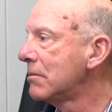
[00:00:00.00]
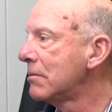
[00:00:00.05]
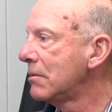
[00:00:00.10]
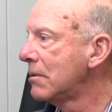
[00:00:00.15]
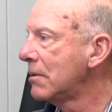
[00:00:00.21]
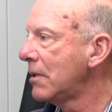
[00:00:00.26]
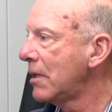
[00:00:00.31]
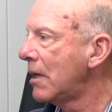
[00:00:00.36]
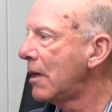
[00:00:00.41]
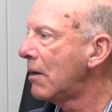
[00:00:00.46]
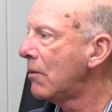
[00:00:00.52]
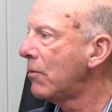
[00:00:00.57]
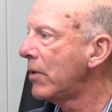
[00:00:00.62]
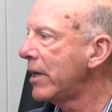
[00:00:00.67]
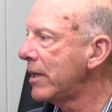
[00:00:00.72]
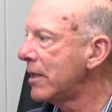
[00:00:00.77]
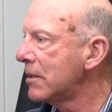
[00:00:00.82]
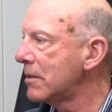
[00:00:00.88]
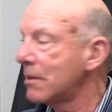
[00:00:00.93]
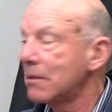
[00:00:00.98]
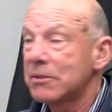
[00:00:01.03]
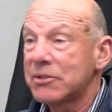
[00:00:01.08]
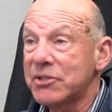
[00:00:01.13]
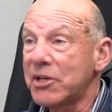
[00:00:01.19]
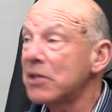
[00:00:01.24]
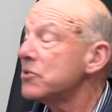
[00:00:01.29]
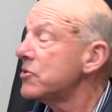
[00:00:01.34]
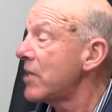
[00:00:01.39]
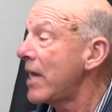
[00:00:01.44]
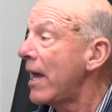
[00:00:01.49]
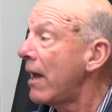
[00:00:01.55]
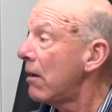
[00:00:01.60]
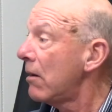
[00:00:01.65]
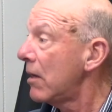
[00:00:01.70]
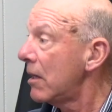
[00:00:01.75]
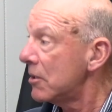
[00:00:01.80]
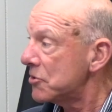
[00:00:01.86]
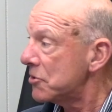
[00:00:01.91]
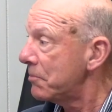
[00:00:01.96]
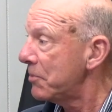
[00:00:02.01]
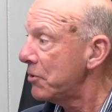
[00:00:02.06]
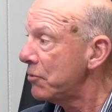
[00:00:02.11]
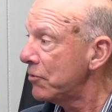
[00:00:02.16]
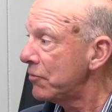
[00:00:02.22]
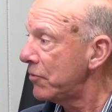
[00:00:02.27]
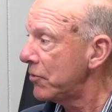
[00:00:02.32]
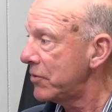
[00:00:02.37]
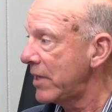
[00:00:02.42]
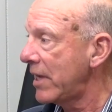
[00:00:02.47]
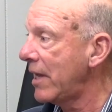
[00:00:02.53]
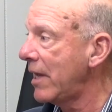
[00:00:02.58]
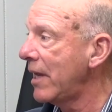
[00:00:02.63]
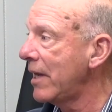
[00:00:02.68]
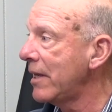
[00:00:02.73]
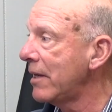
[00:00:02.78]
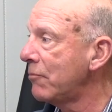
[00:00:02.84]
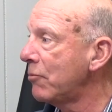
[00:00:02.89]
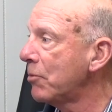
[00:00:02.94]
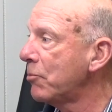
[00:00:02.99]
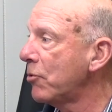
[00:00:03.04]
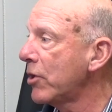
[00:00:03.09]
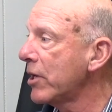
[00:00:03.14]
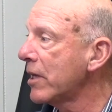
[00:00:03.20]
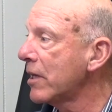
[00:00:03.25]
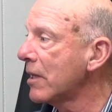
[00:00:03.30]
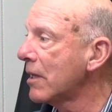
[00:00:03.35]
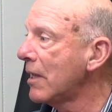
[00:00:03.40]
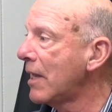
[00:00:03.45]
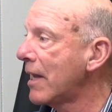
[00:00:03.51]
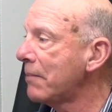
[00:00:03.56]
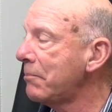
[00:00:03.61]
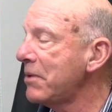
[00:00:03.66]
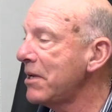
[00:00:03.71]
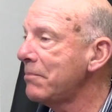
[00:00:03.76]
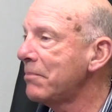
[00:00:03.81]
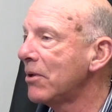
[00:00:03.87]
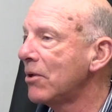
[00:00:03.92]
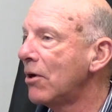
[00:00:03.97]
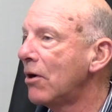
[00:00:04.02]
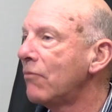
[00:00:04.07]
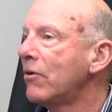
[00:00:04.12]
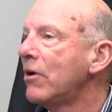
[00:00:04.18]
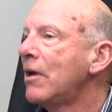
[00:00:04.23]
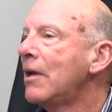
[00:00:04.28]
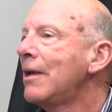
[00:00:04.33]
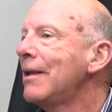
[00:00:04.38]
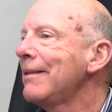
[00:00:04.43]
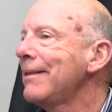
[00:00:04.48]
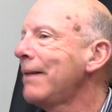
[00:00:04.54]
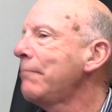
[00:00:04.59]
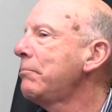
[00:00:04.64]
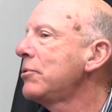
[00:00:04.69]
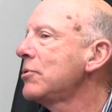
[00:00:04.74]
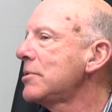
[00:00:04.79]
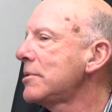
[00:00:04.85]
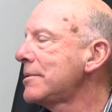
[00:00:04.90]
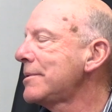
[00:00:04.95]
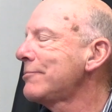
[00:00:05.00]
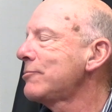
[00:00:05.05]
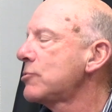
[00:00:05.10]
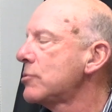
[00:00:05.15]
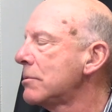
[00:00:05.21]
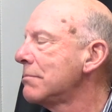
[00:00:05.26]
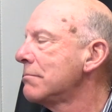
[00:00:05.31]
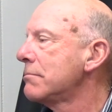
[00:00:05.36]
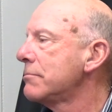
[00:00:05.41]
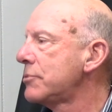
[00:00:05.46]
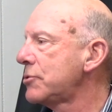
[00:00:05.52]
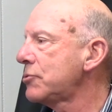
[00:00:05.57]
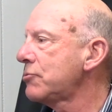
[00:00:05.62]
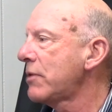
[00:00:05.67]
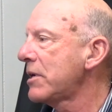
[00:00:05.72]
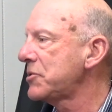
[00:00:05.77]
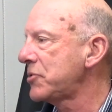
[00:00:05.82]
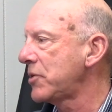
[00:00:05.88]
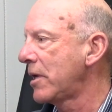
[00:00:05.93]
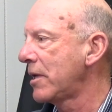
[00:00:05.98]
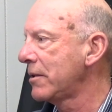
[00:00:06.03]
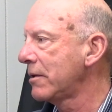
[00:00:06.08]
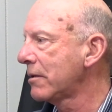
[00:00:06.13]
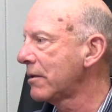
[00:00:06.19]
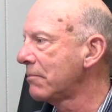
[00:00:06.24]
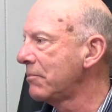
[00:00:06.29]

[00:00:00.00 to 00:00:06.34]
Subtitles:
When the sun's out and it's a beautiful day and we're bringing a lot of people over, that puts stress on the community.